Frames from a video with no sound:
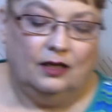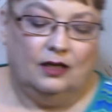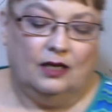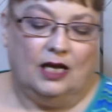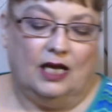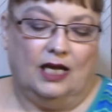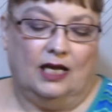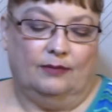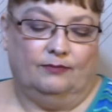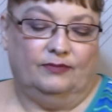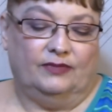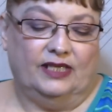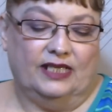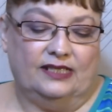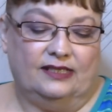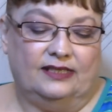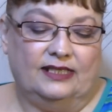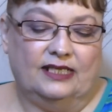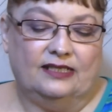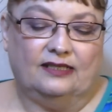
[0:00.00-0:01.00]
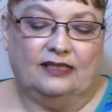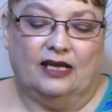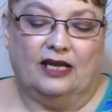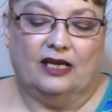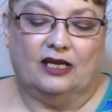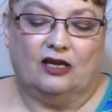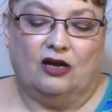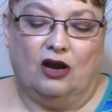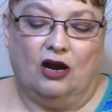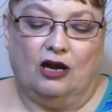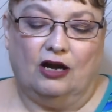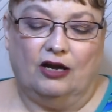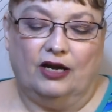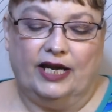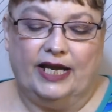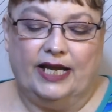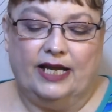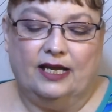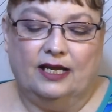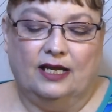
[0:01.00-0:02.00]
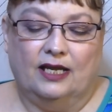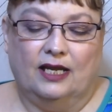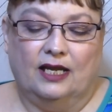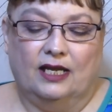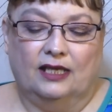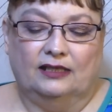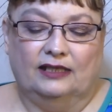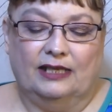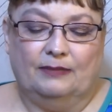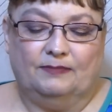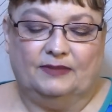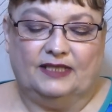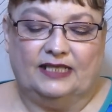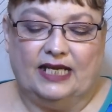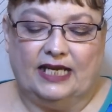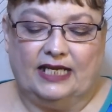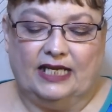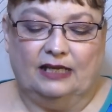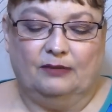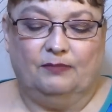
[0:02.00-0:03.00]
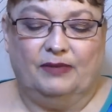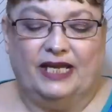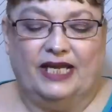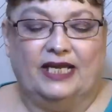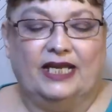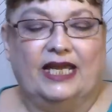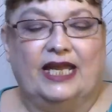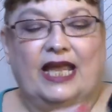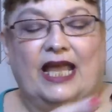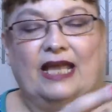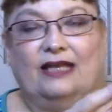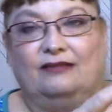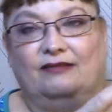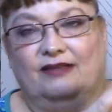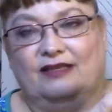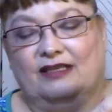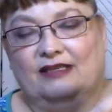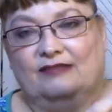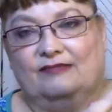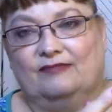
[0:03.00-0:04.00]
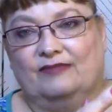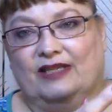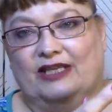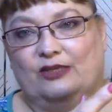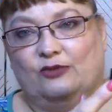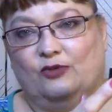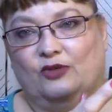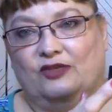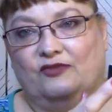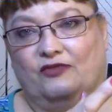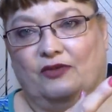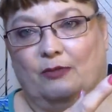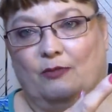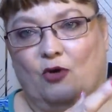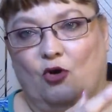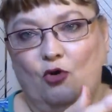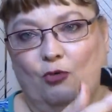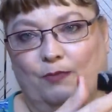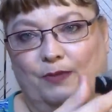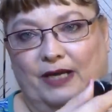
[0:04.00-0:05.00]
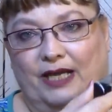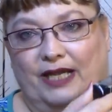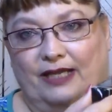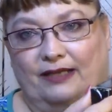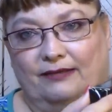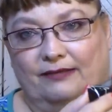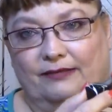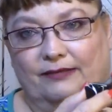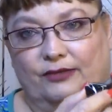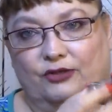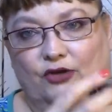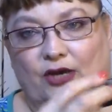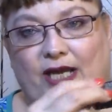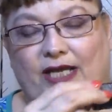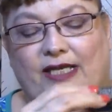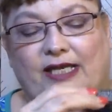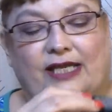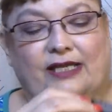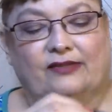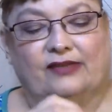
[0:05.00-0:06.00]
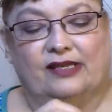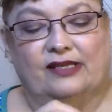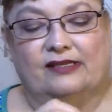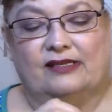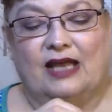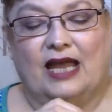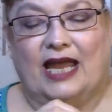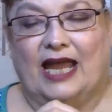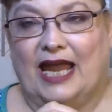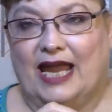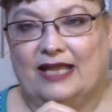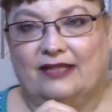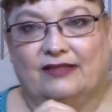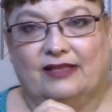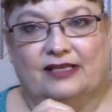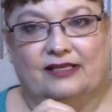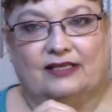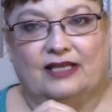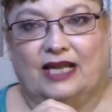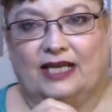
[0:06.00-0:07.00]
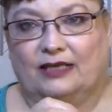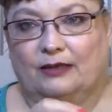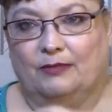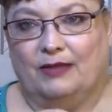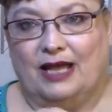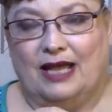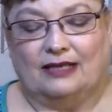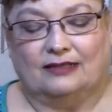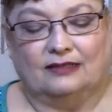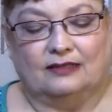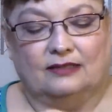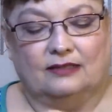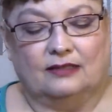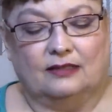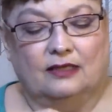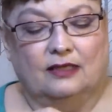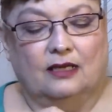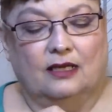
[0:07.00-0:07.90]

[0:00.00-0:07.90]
Um, this is a Hikari lipstick and peony, and this was from opening. Trying to get these. I hate these kind of boxes.